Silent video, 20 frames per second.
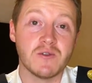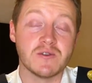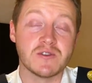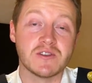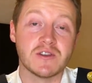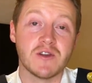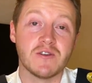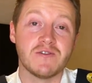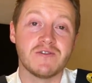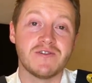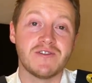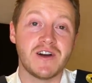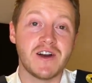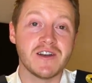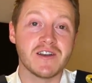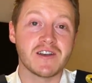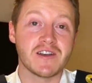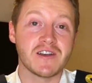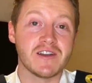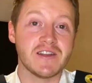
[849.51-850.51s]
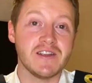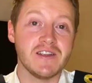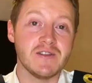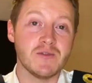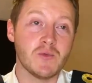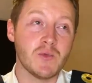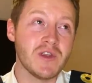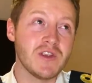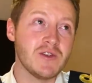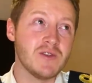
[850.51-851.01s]
So finally,
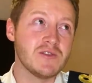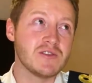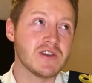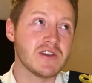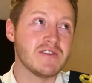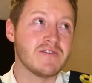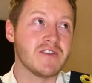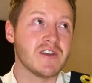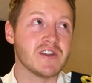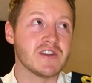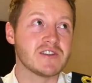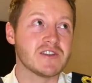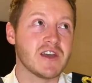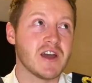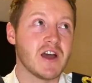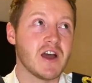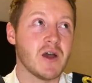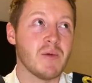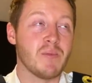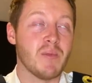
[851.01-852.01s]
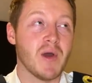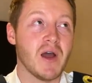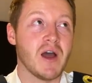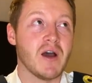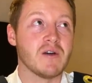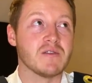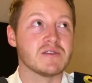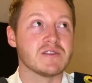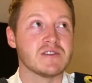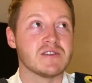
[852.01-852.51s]
we usually finish that
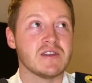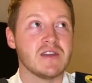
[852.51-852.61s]
about